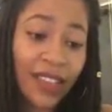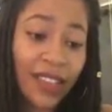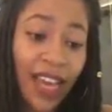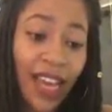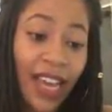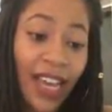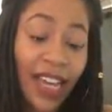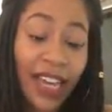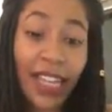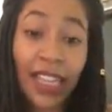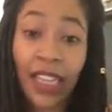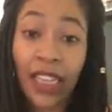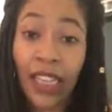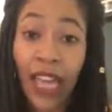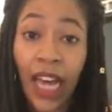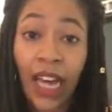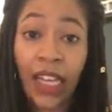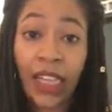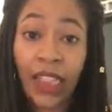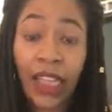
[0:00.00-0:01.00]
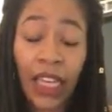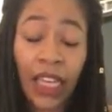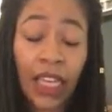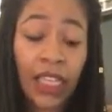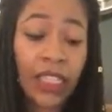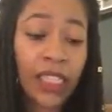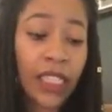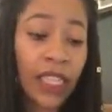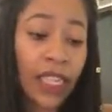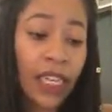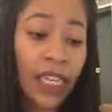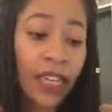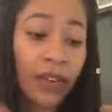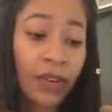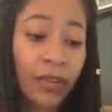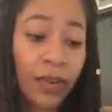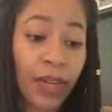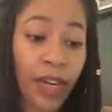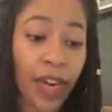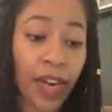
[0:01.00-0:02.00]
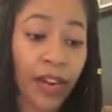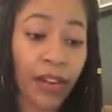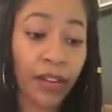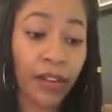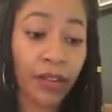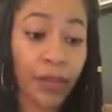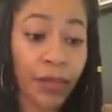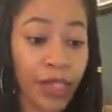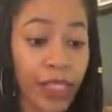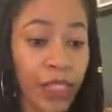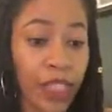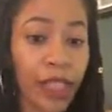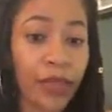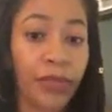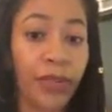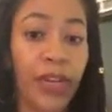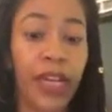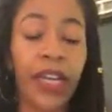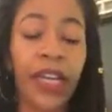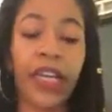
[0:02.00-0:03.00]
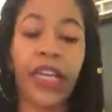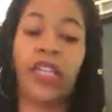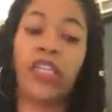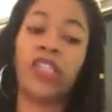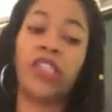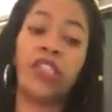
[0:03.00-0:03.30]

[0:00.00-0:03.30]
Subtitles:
had a lot of things in it when I originally read it.